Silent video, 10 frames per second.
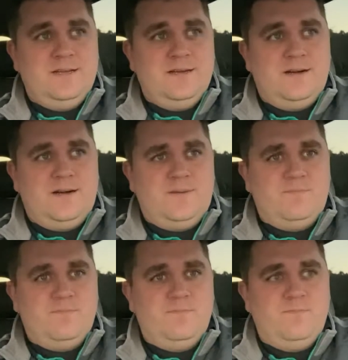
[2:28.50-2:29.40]

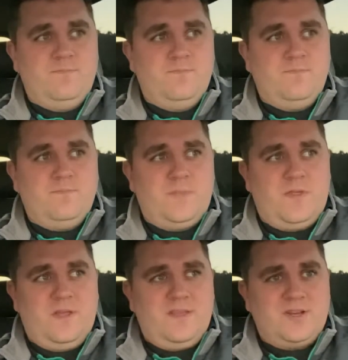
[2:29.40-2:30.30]
I
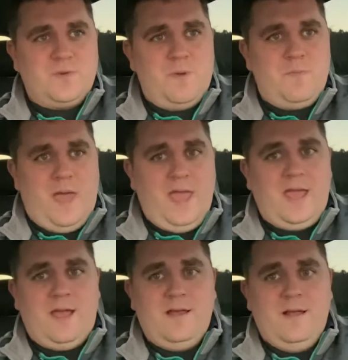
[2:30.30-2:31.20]
think they should be
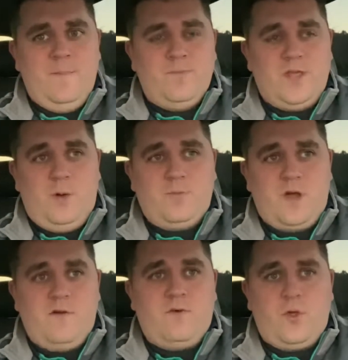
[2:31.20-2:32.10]
paying to help
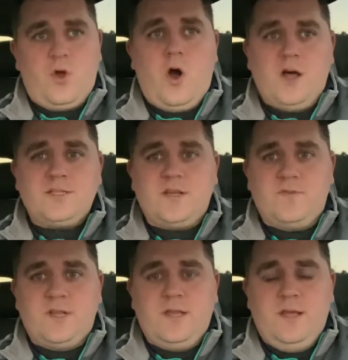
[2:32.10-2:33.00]
cover the cost
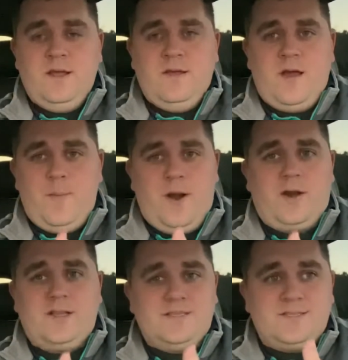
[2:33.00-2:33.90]
of it.
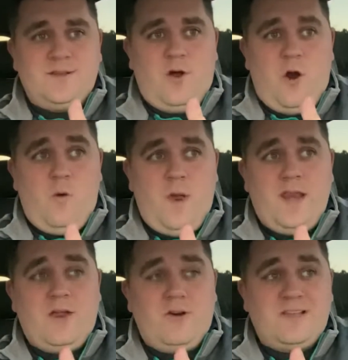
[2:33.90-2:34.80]
Americans
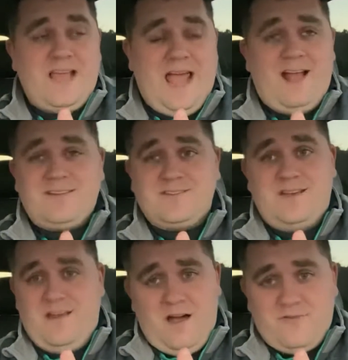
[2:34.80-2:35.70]
already are taxed
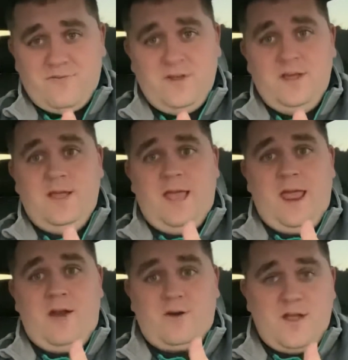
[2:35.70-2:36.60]
enough
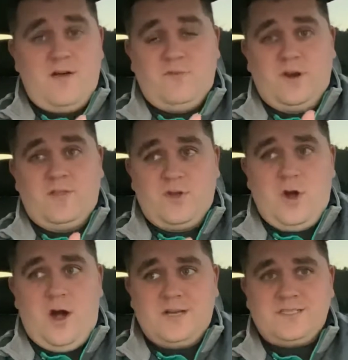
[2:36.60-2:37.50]
and are covering the
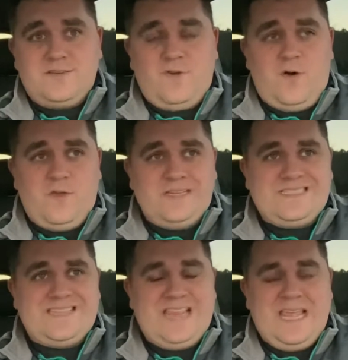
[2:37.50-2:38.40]
cost of all
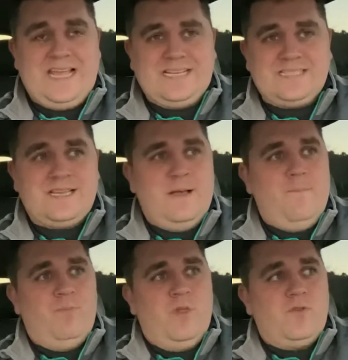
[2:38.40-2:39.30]
these things.
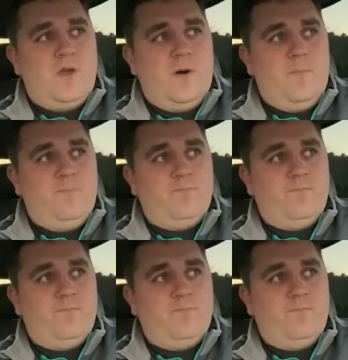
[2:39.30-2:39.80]
So